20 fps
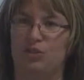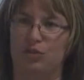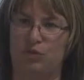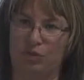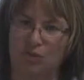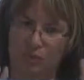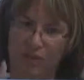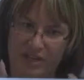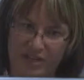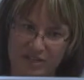
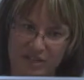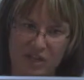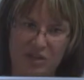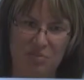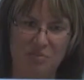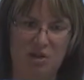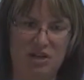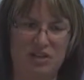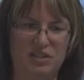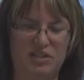the reason I
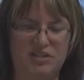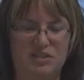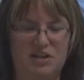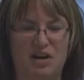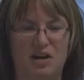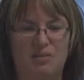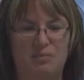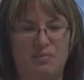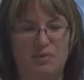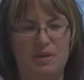bring this
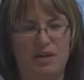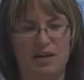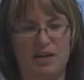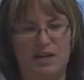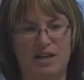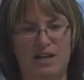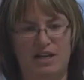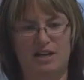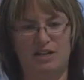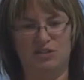up
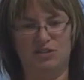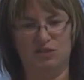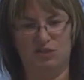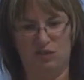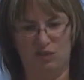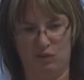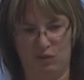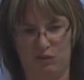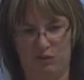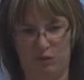is
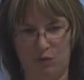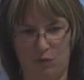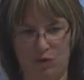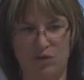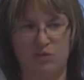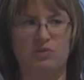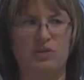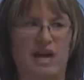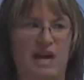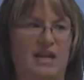for
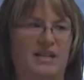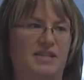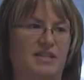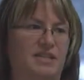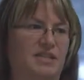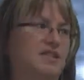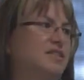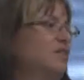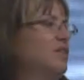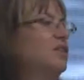you
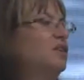guys.